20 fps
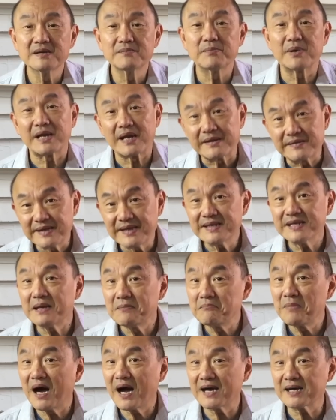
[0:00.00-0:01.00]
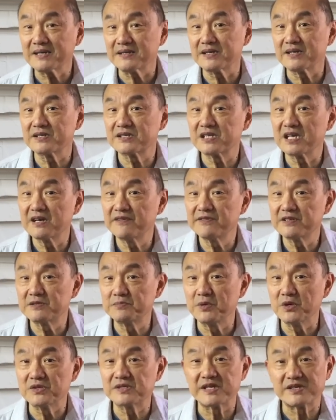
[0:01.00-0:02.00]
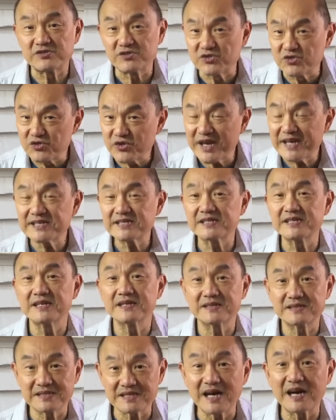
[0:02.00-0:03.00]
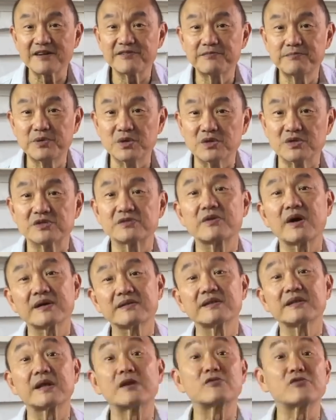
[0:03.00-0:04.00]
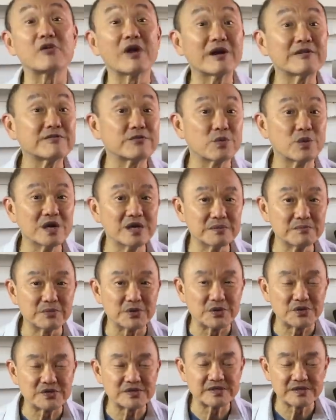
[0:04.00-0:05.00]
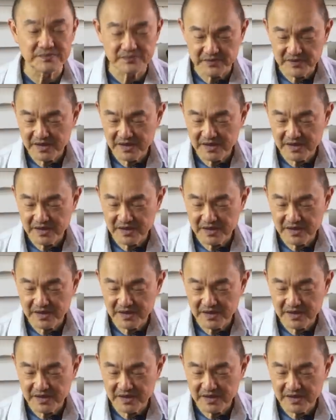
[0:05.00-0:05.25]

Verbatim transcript: but I think they market their service boots as dressier, tough boots rather than rough work boots.